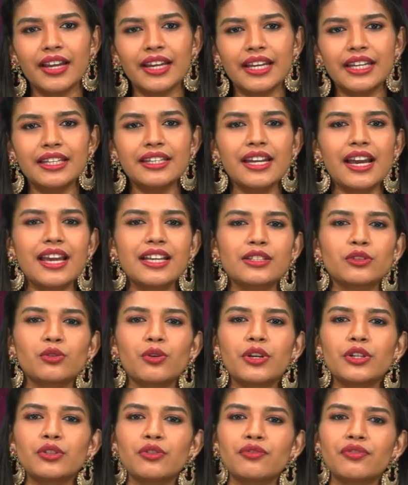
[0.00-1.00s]
India is
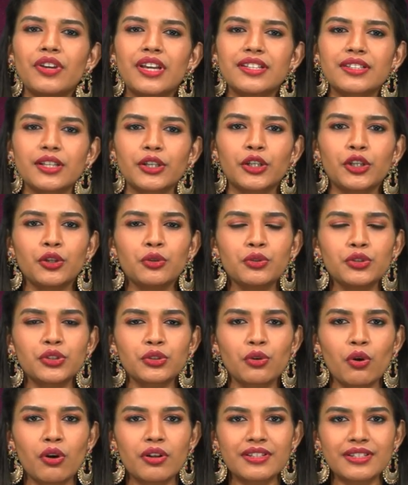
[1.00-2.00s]
going to face a
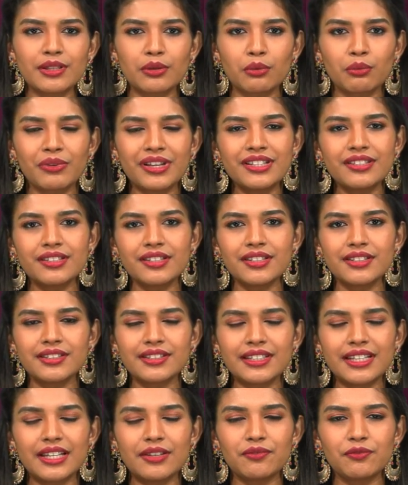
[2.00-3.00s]
huge
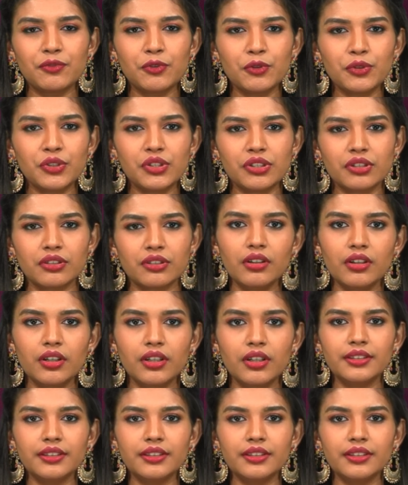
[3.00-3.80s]
consequences in future.